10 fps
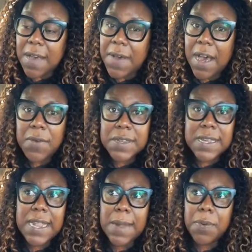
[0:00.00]
I've always
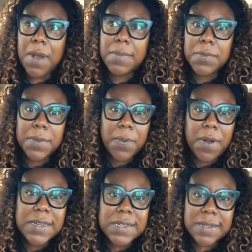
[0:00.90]
had a problem with
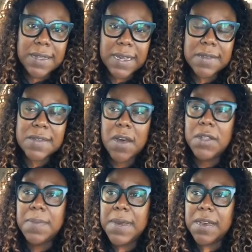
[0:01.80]
pricing things,
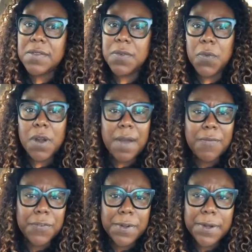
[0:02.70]
only because from where I'm
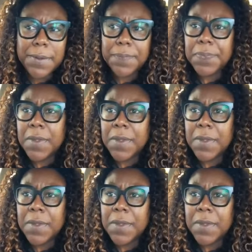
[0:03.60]
from,